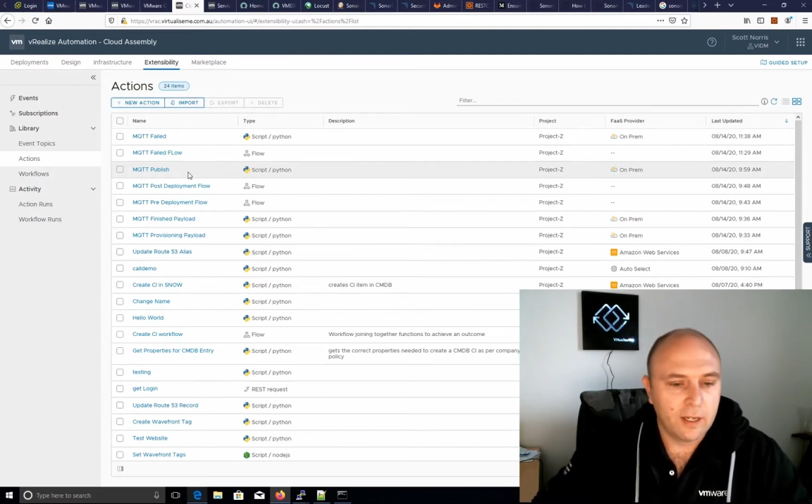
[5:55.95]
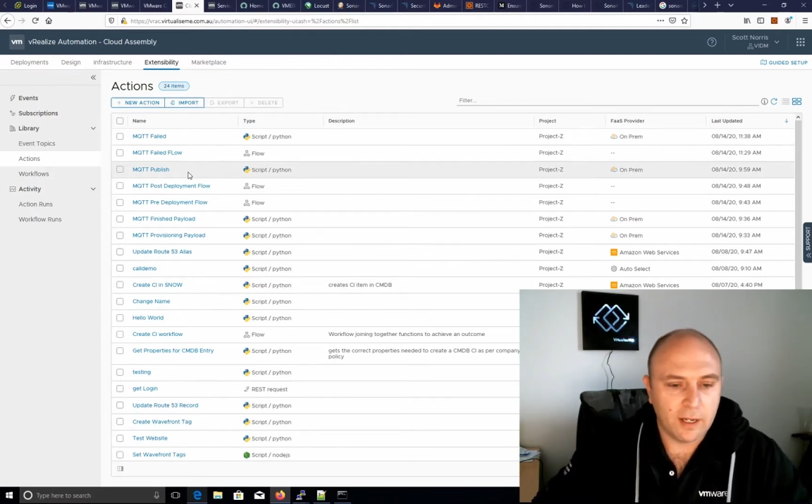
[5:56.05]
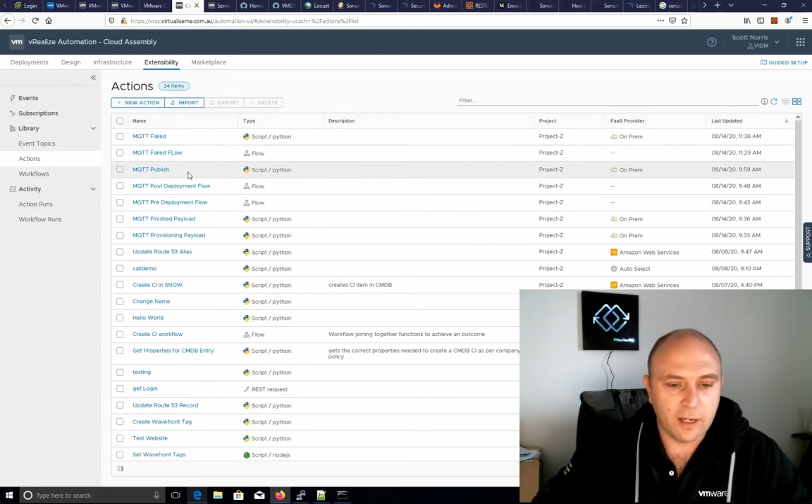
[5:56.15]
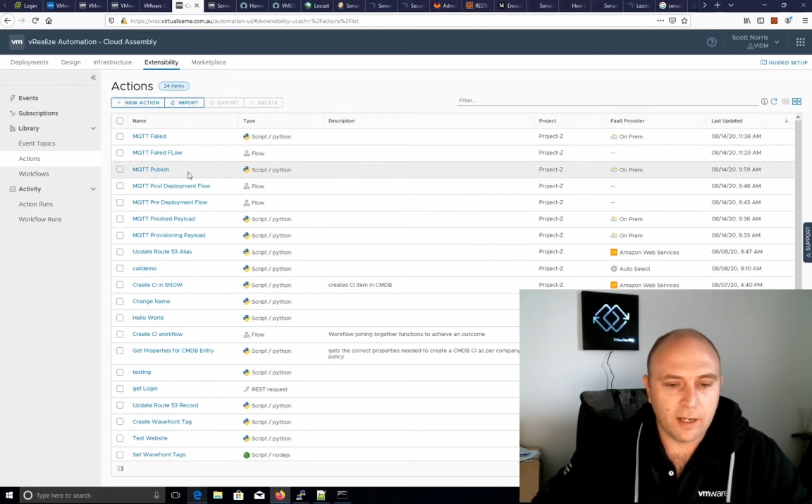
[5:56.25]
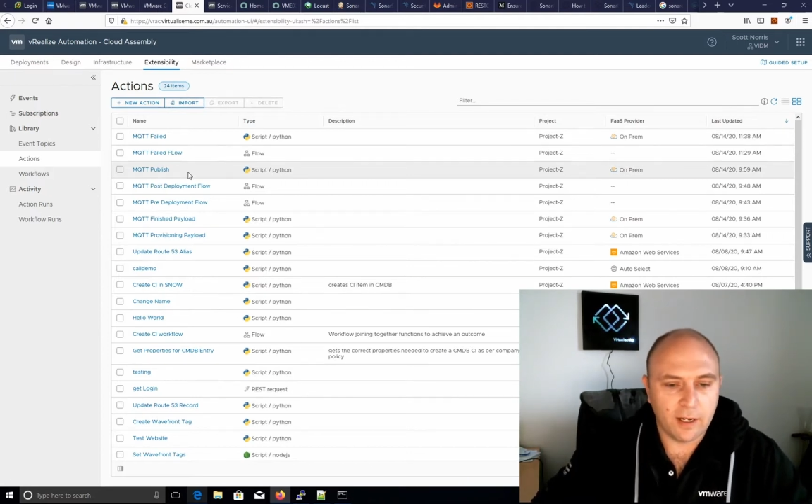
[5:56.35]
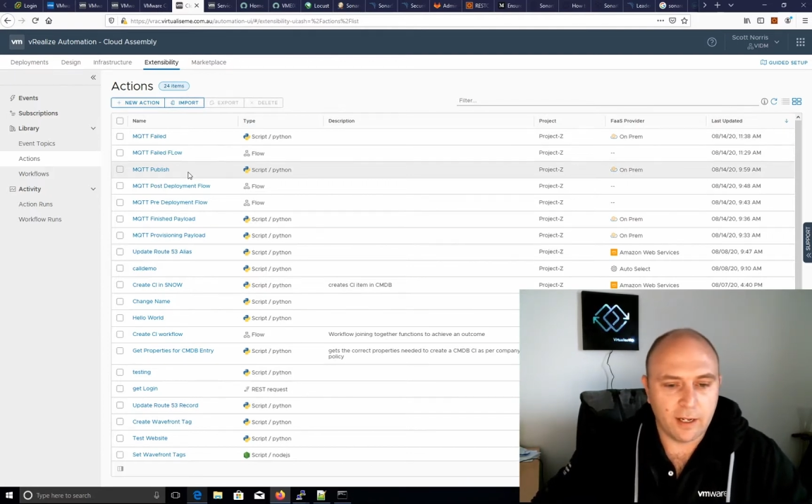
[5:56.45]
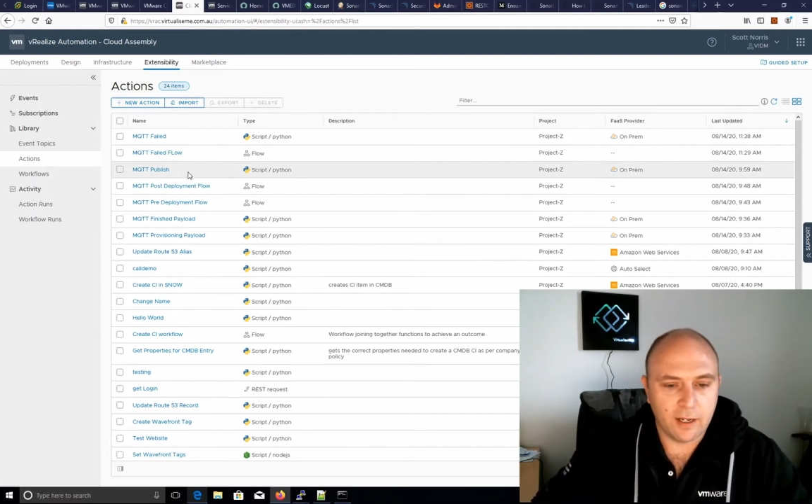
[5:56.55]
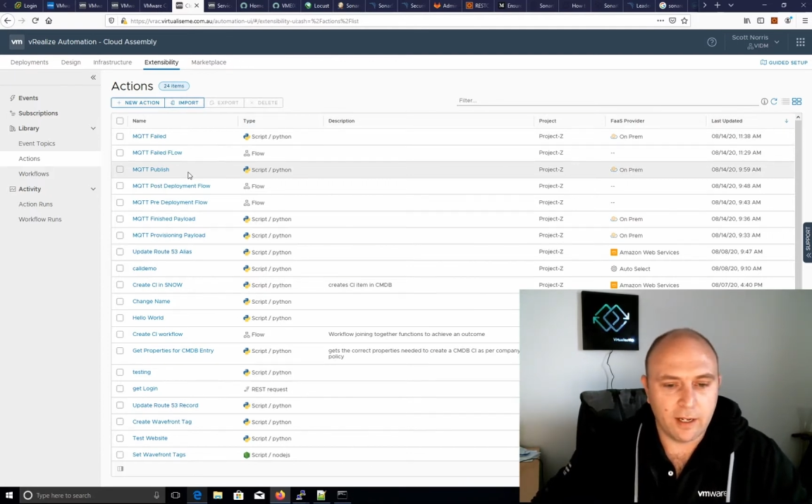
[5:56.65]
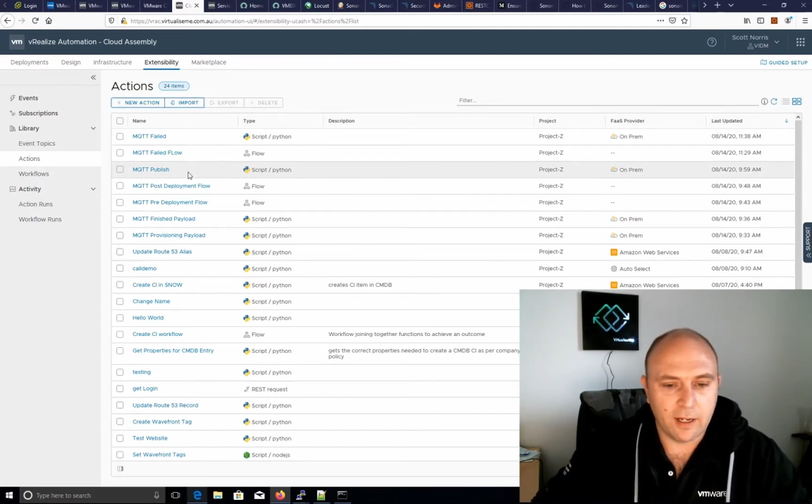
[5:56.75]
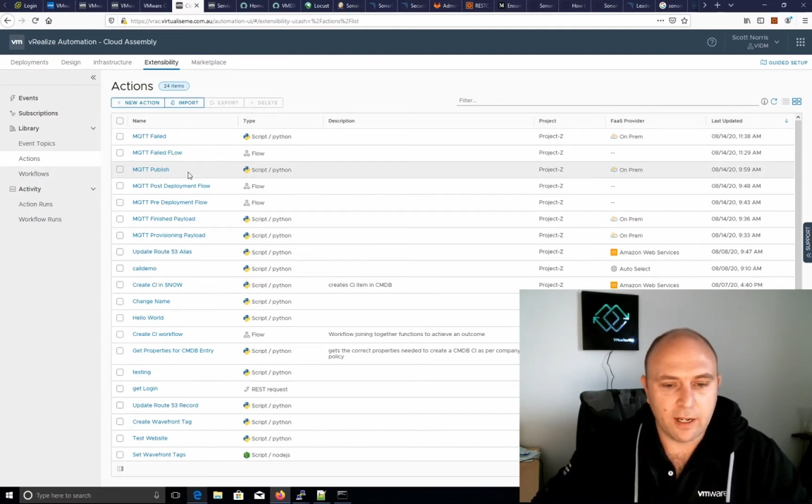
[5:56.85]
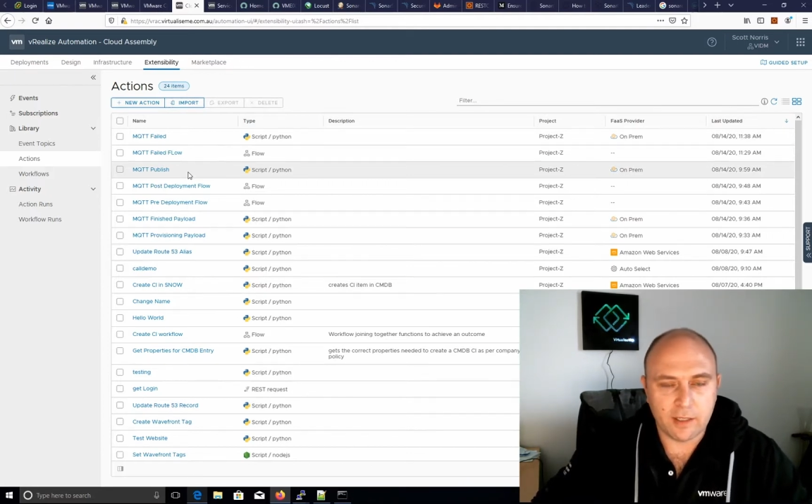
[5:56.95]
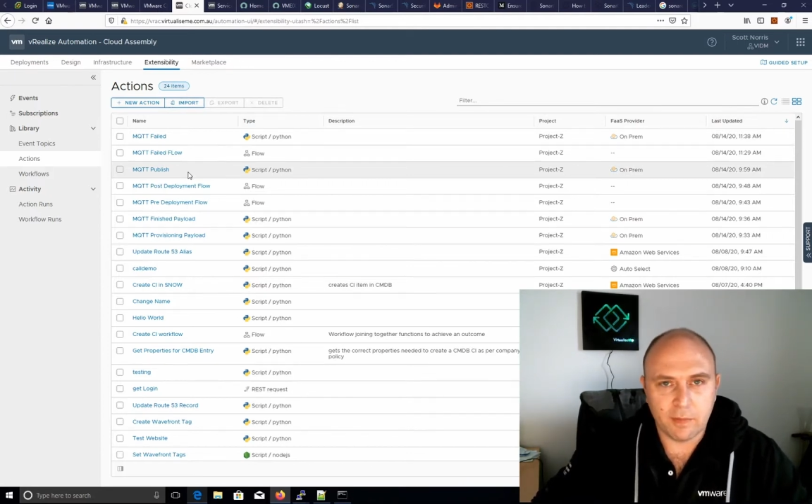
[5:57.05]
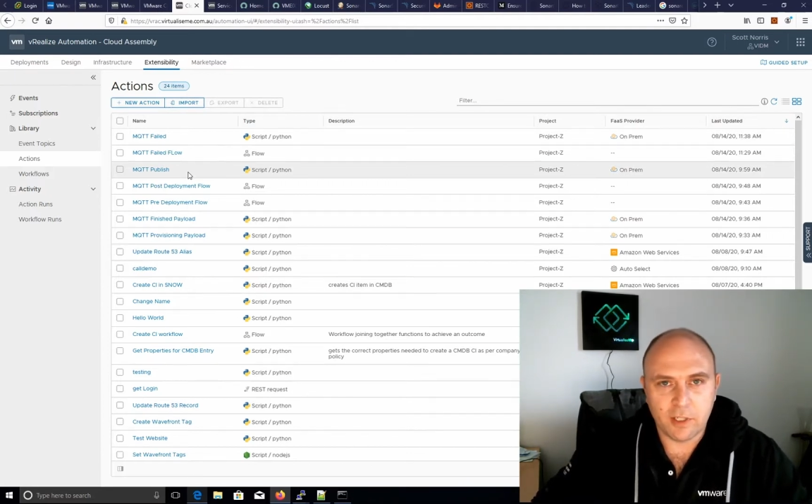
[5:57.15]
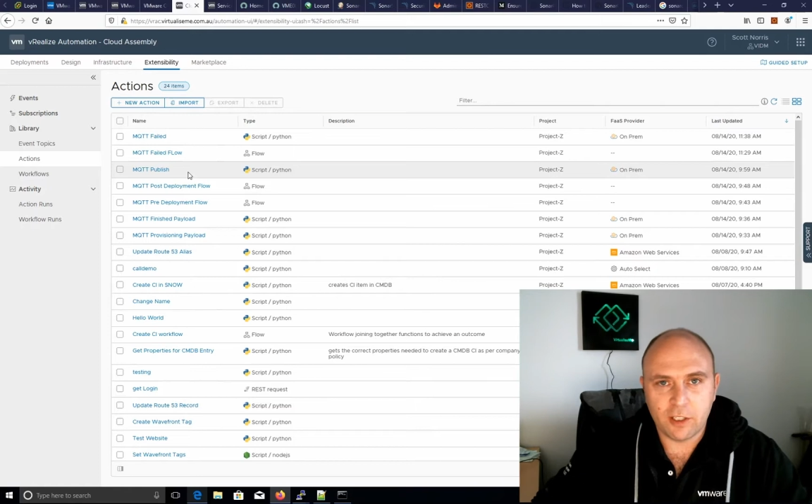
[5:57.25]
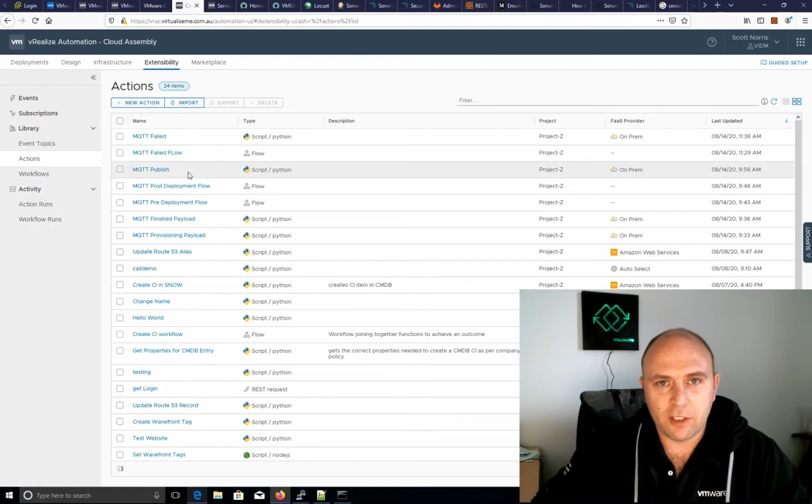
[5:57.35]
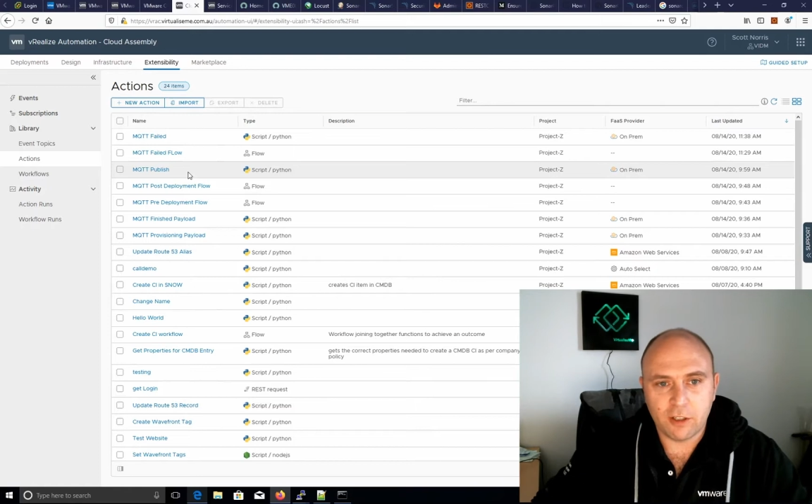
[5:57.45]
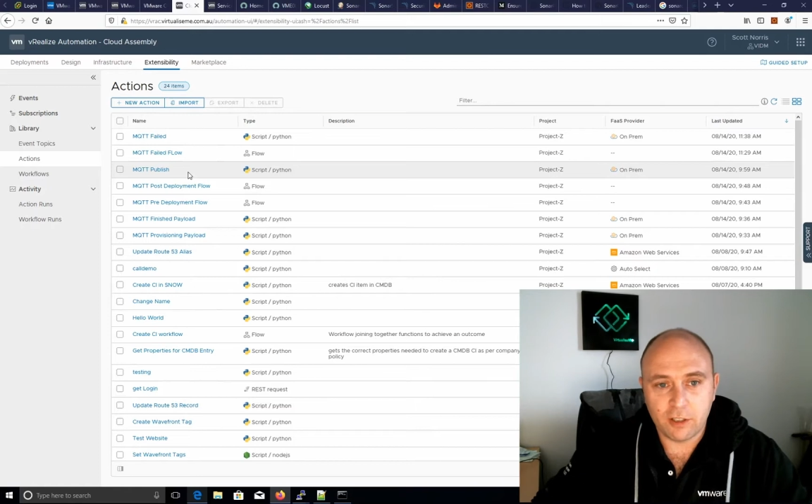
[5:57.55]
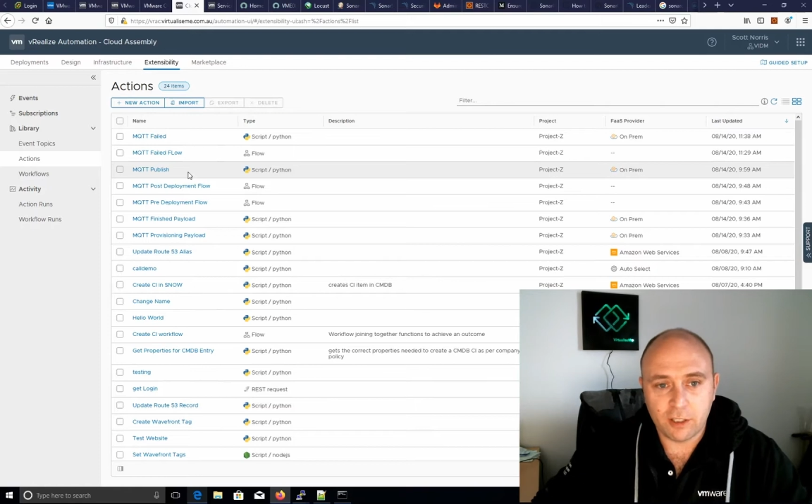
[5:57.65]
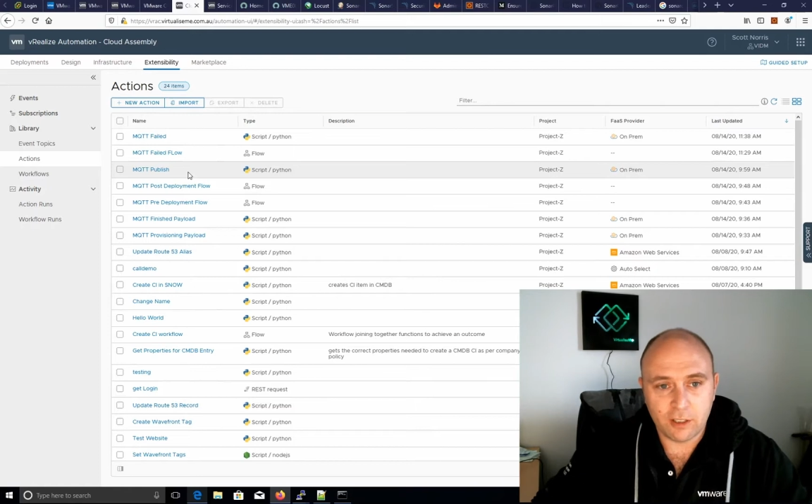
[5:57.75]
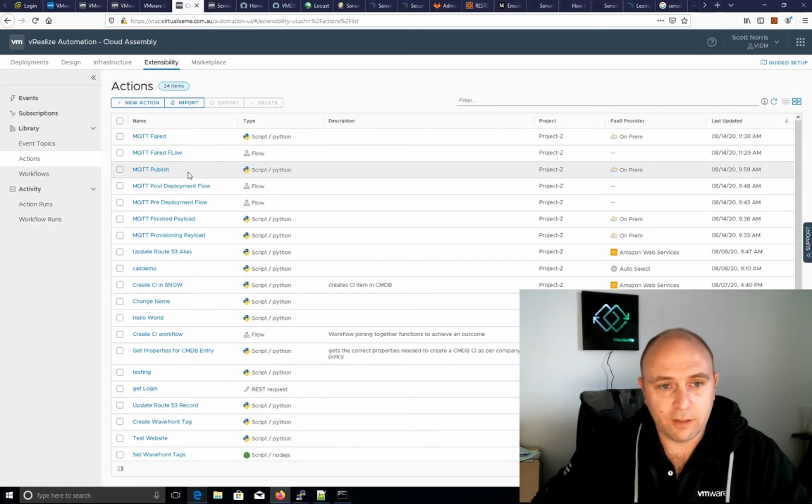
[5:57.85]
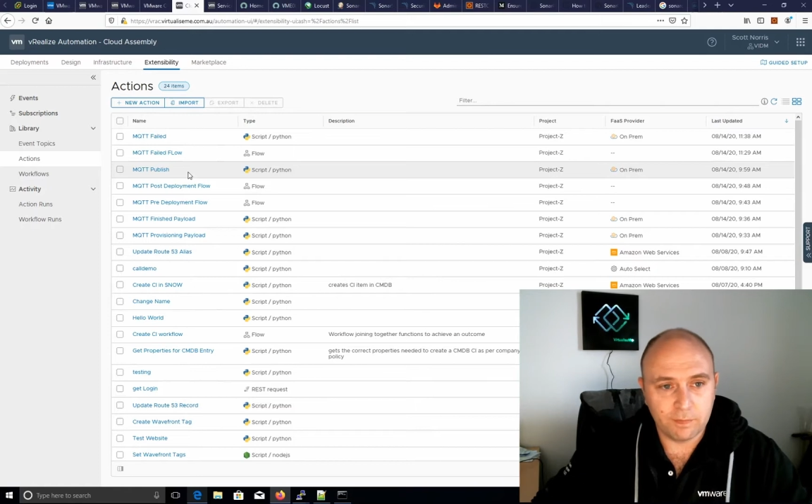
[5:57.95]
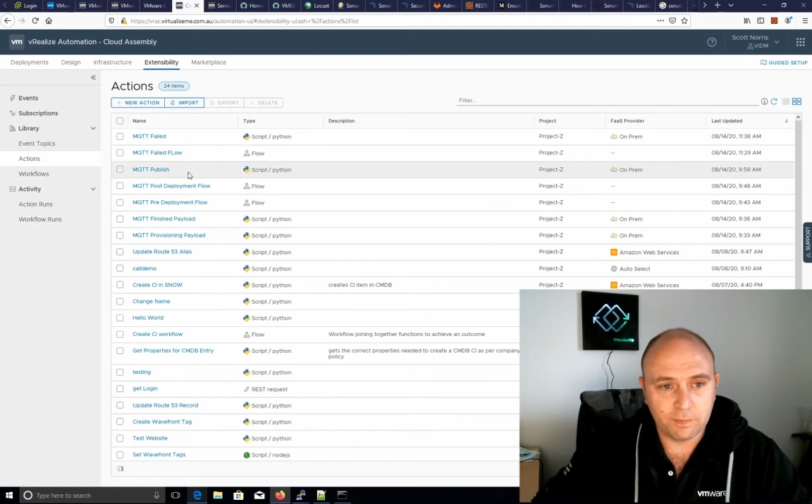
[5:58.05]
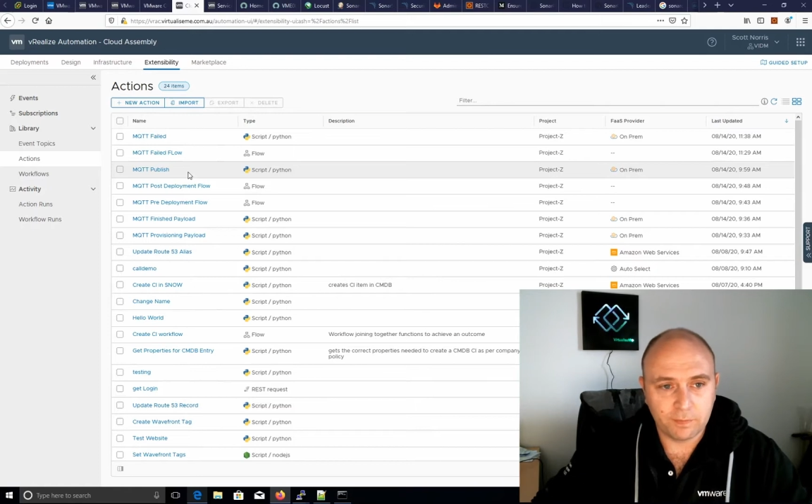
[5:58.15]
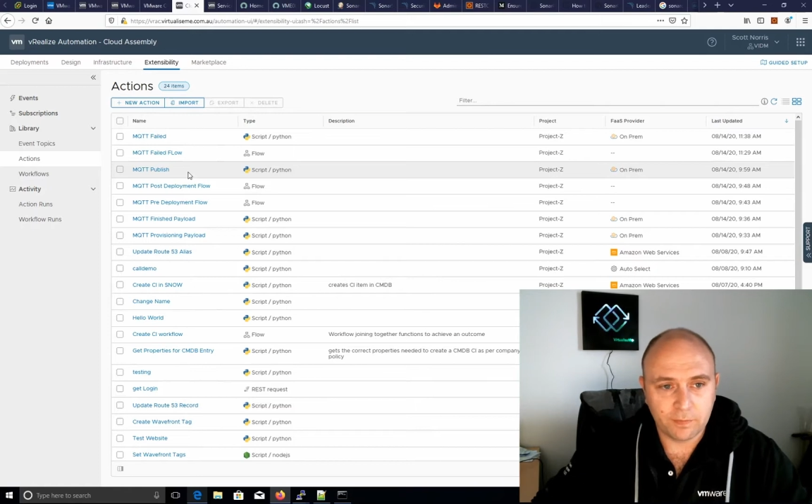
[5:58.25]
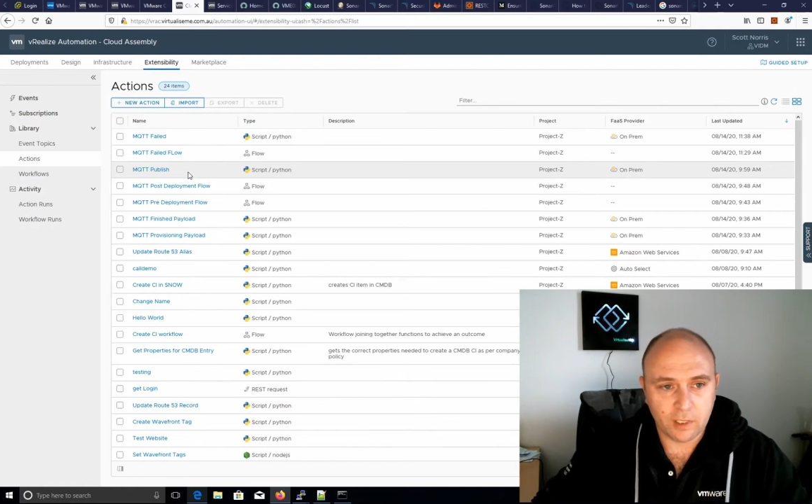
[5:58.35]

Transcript: as a message queue system